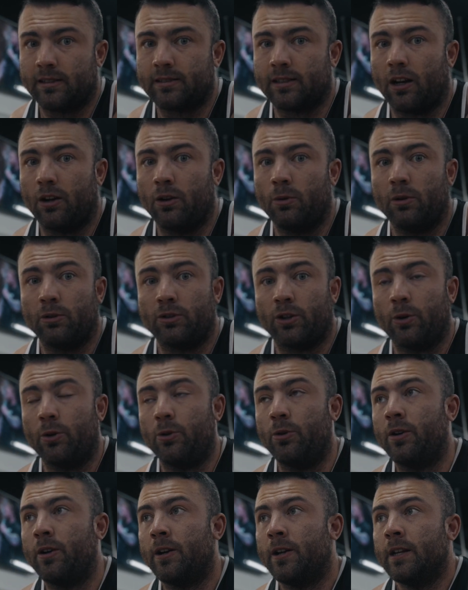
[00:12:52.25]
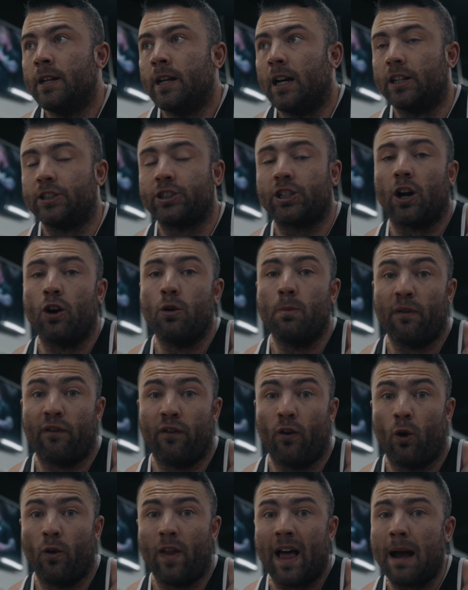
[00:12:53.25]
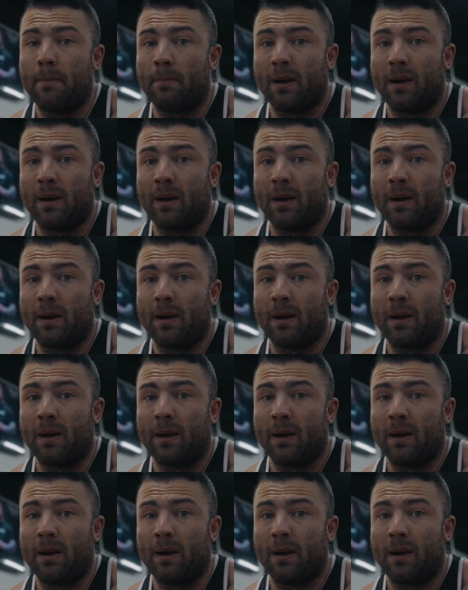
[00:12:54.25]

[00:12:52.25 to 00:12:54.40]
So we'll do a show before that,